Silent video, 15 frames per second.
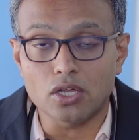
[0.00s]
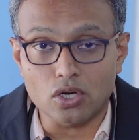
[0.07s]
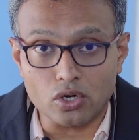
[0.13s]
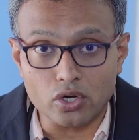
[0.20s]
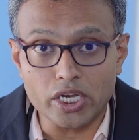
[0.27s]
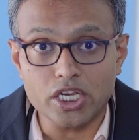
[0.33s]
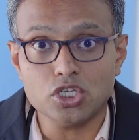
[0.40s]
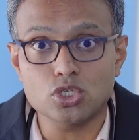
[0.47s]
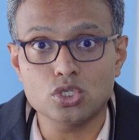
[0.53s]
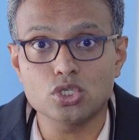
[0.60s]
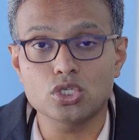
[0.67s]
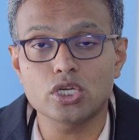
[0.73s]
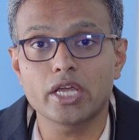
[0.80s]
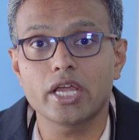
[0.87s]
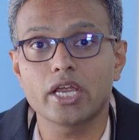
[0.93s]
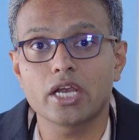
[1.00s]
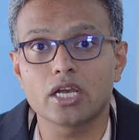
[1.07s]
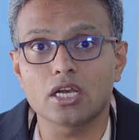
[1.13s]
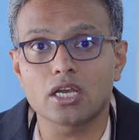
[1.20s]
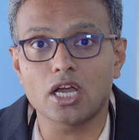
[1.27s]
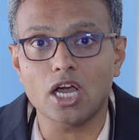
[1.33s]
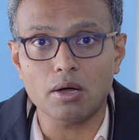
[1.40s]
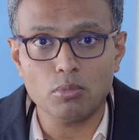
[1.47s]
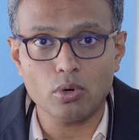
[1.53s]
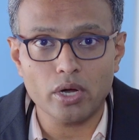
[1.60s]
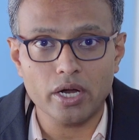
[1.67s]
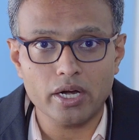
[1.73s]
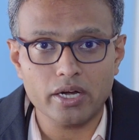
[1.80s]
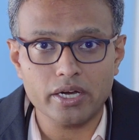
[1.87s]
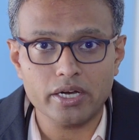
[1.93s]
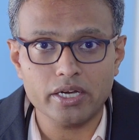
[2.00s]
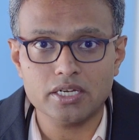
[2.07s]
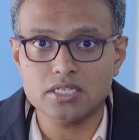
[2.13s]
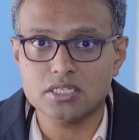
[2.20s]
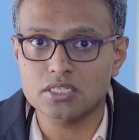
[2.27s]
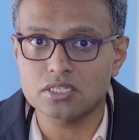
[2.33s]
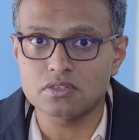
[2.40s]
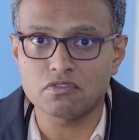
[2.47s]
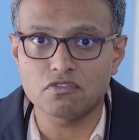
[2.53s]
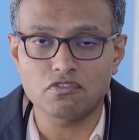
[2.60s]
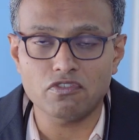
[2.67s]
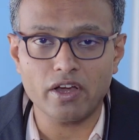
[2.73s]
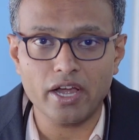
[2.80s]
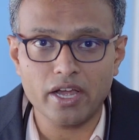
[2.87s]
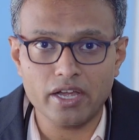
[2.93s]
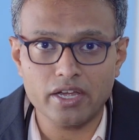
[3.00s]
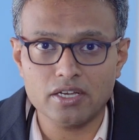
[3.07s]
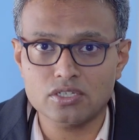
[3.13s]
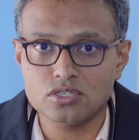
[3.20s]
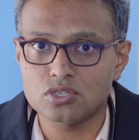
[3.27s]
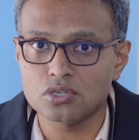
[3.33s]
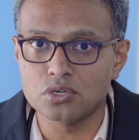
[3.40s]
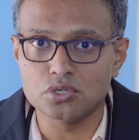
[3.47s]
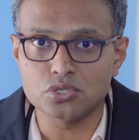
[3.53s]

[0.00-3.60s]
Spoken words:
rich in carbohydrates, fats,